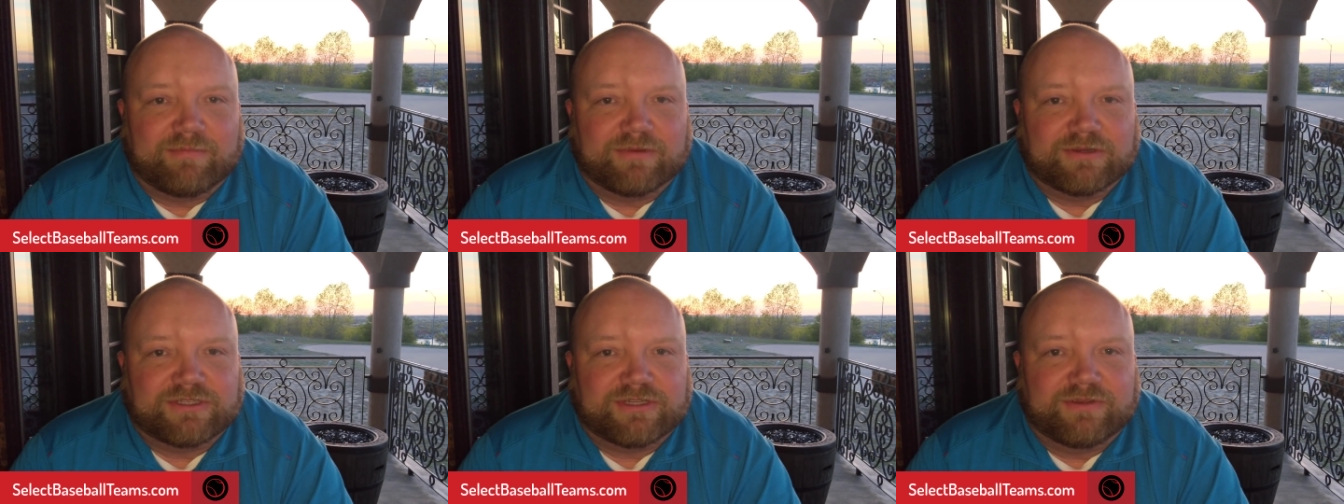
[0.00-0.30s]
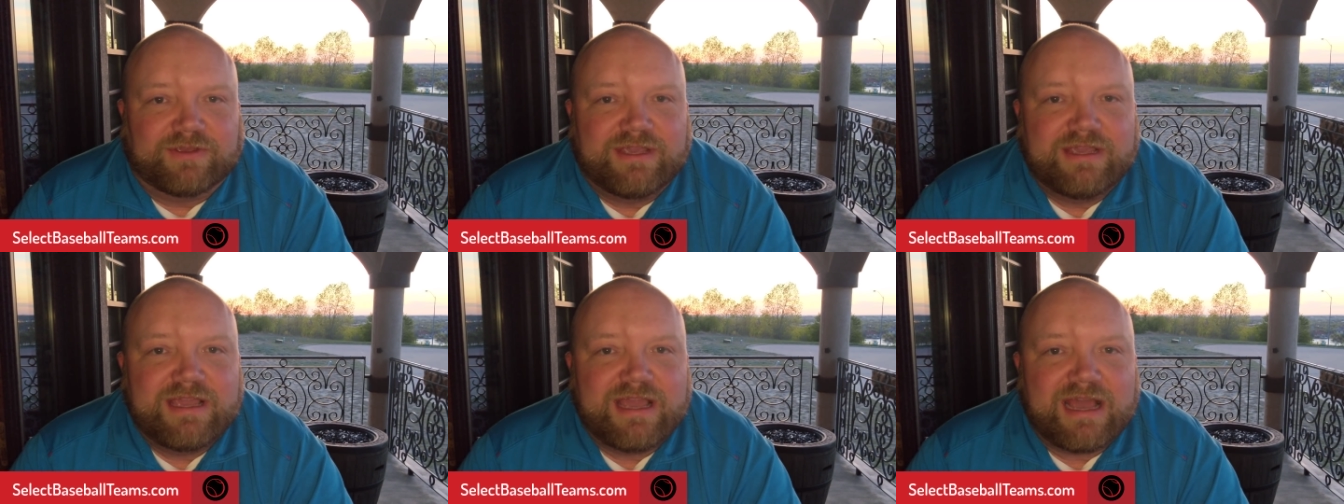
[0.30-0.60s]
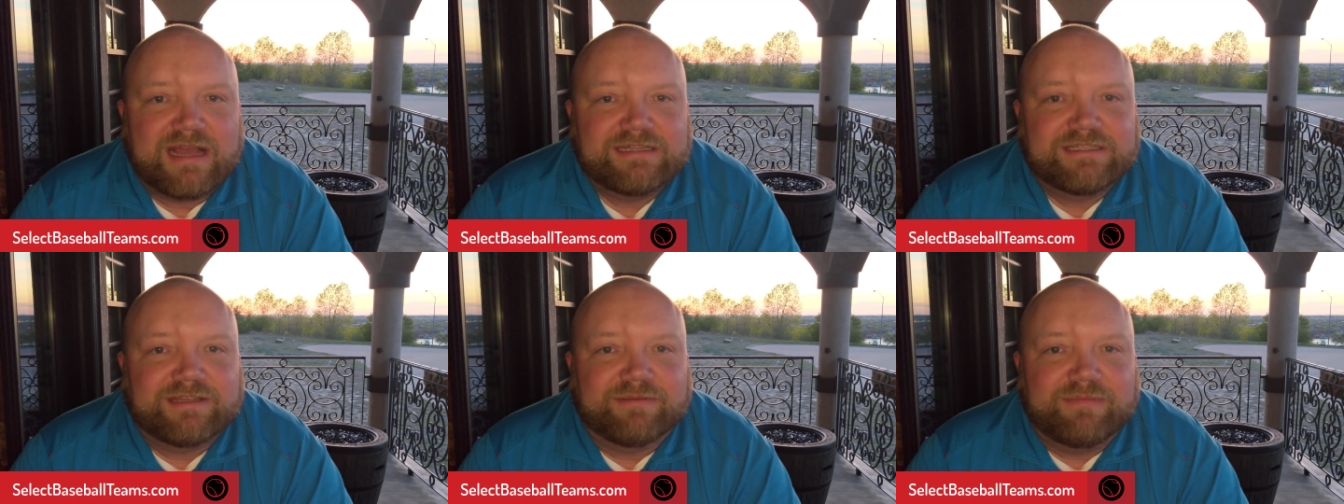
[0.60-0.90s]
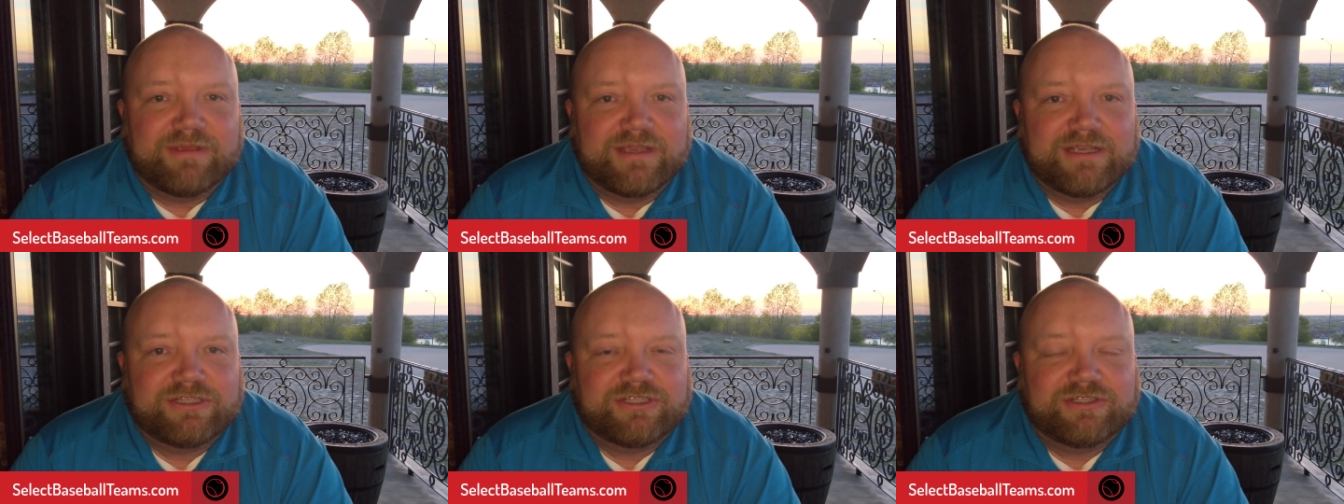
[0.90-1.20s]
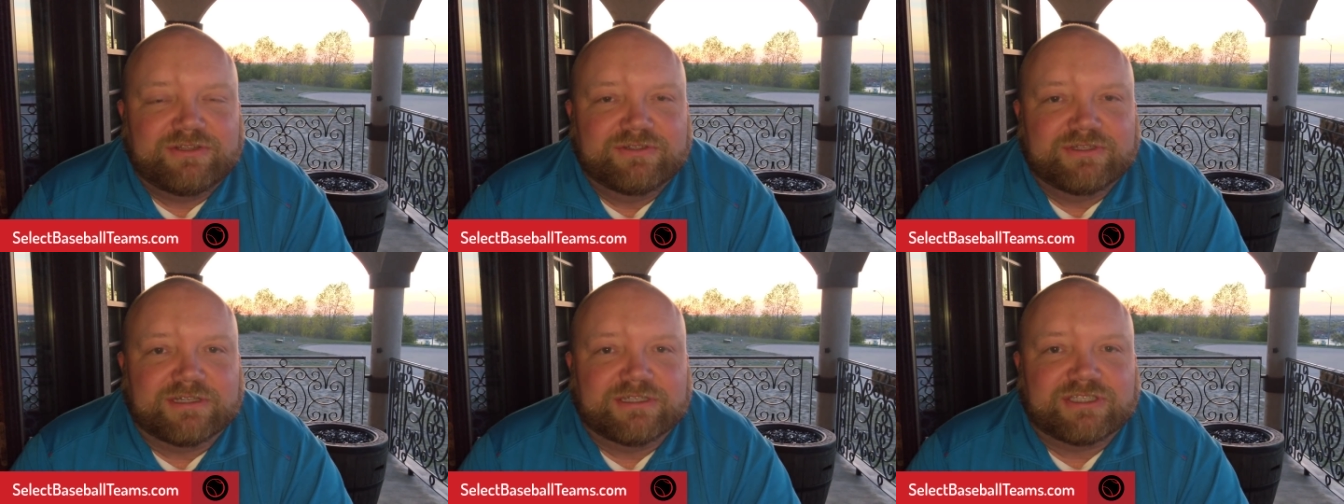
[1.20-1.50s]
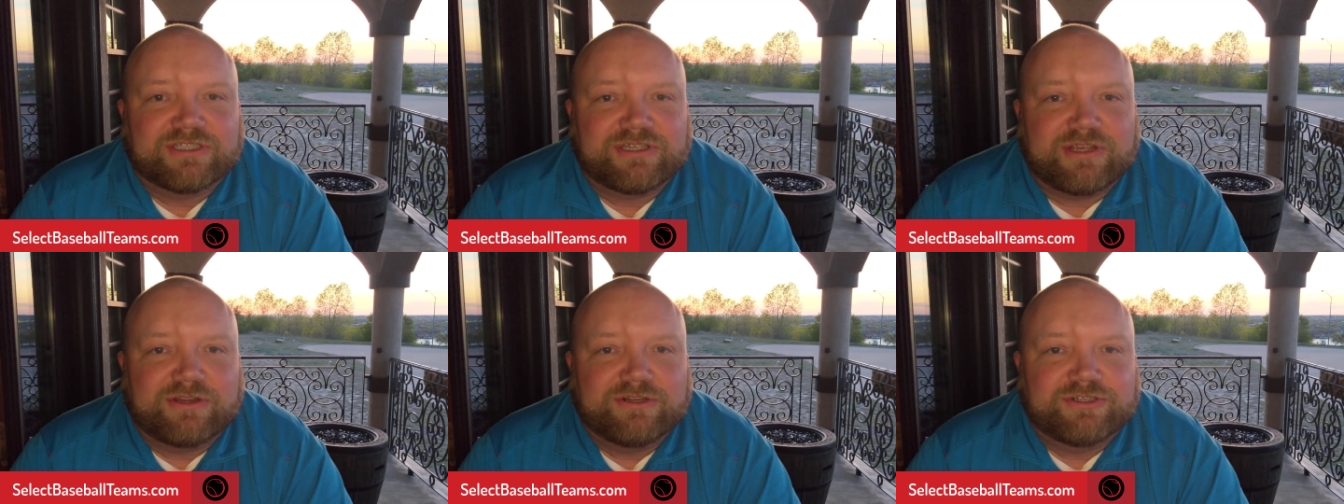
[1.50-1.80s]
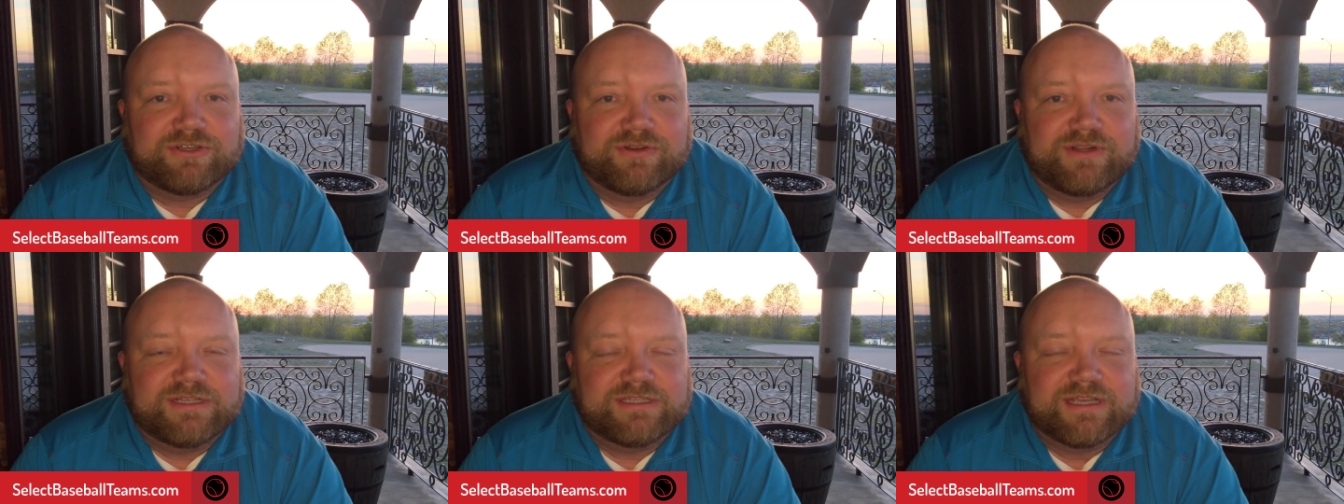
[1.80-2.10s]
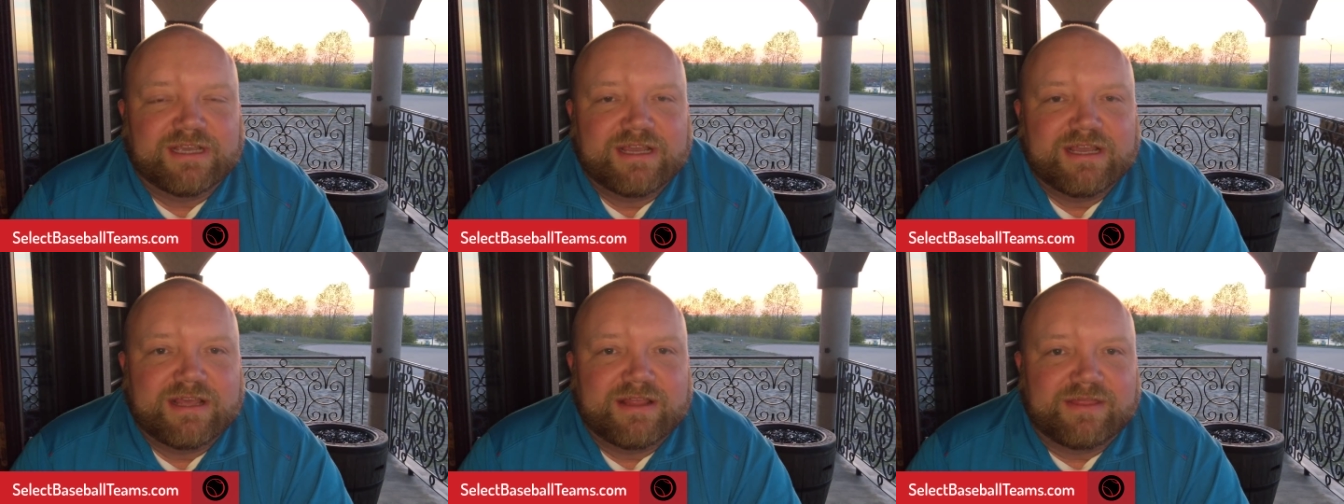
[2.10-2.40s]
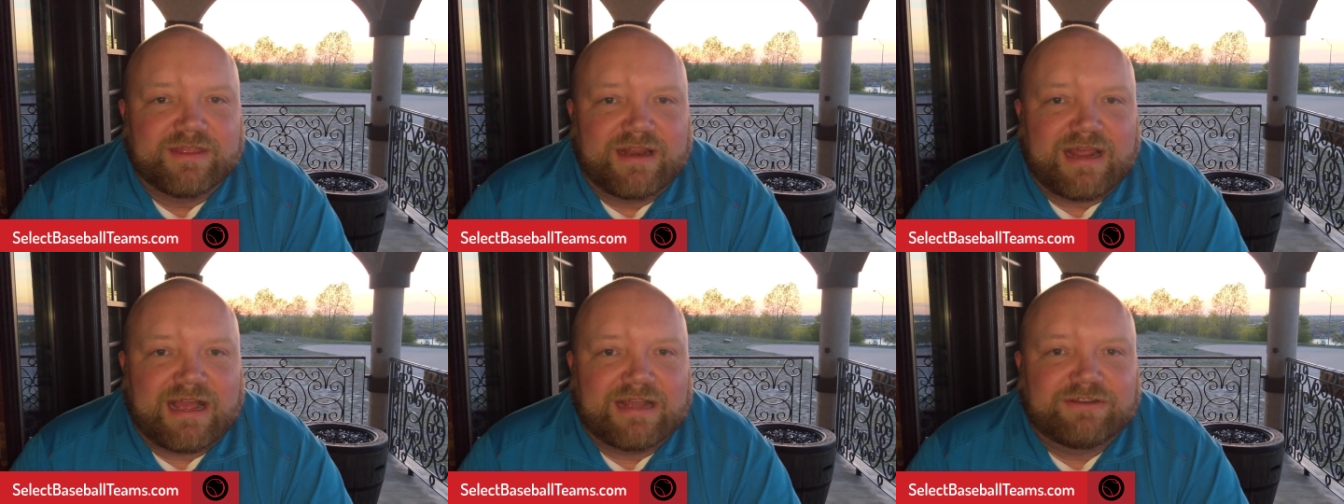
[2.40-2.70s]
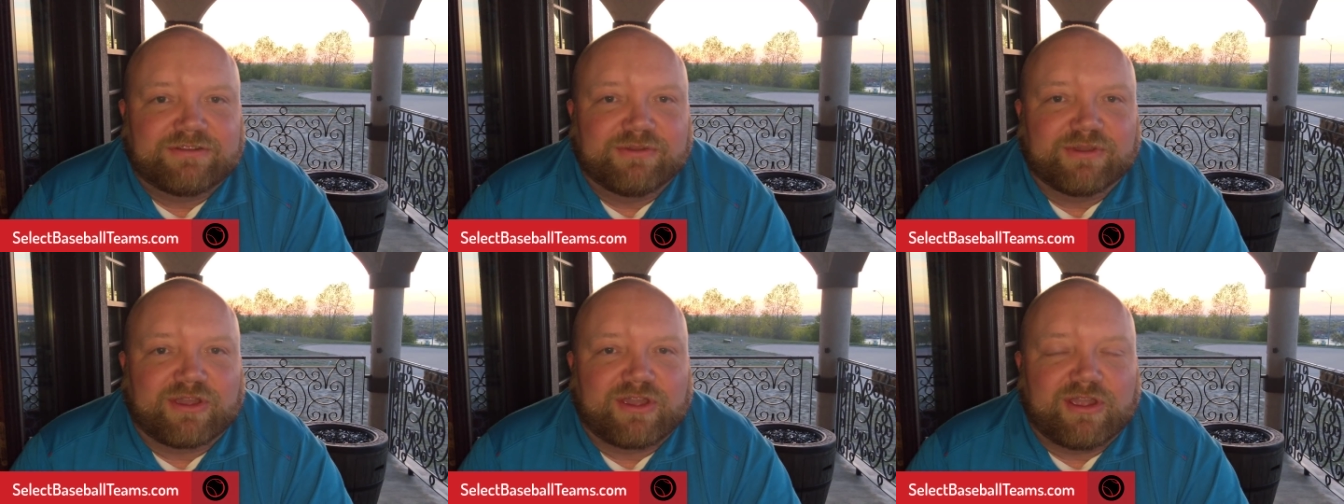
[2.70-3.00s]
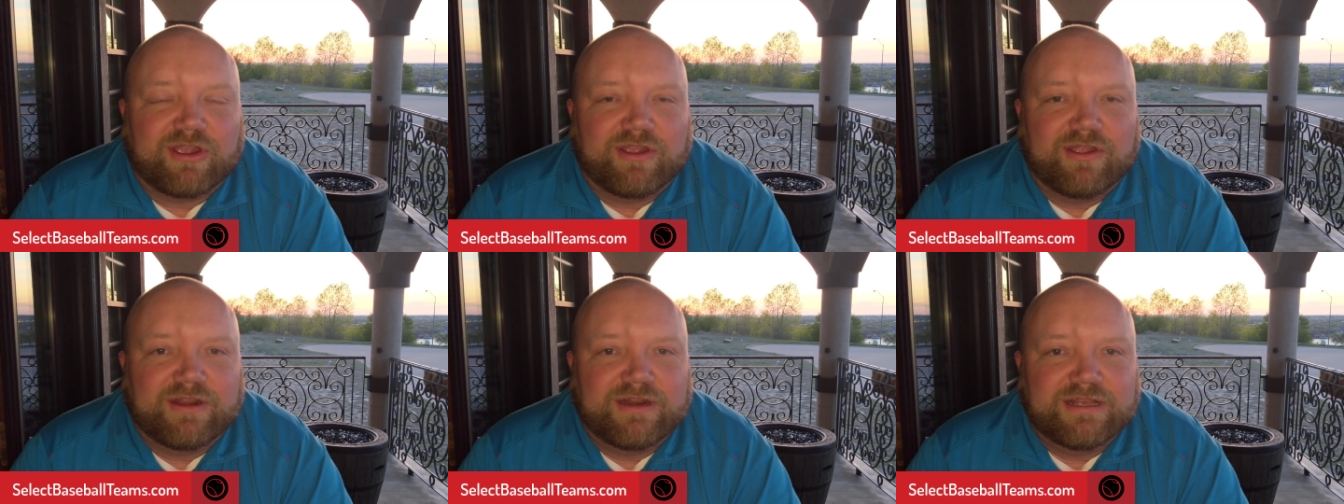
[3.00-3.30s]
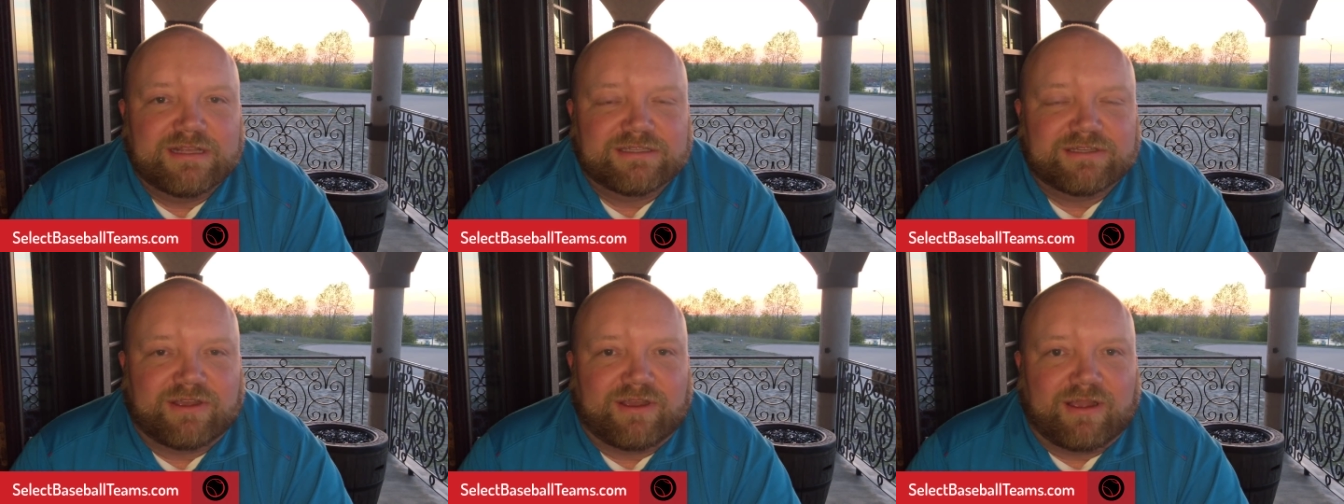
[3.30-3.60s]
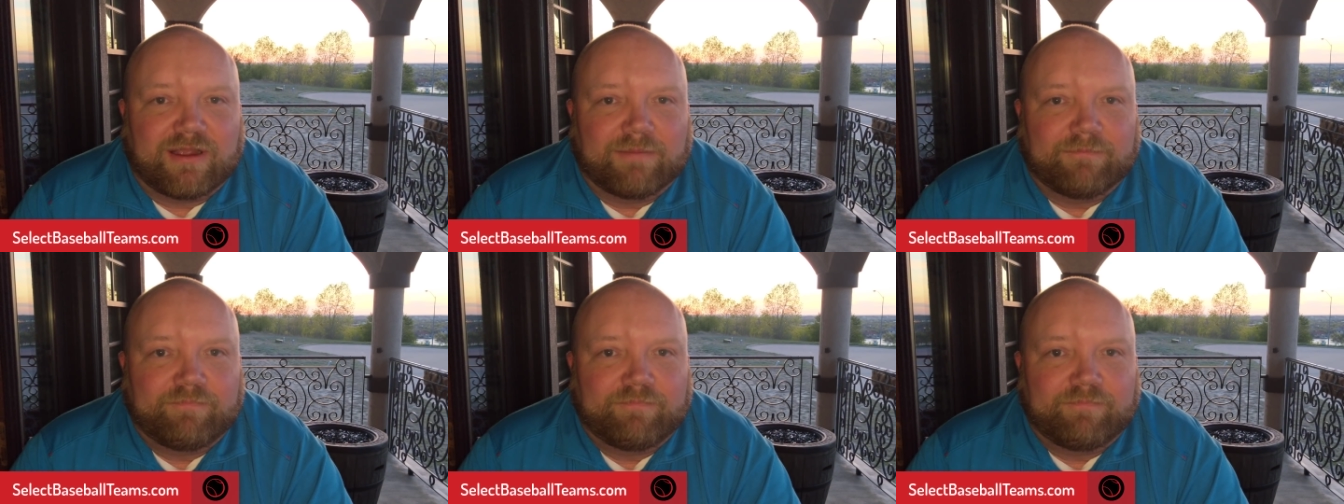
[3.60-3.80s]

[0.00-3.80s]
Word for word: So he had some issues and surgeries that had to occur in his arm.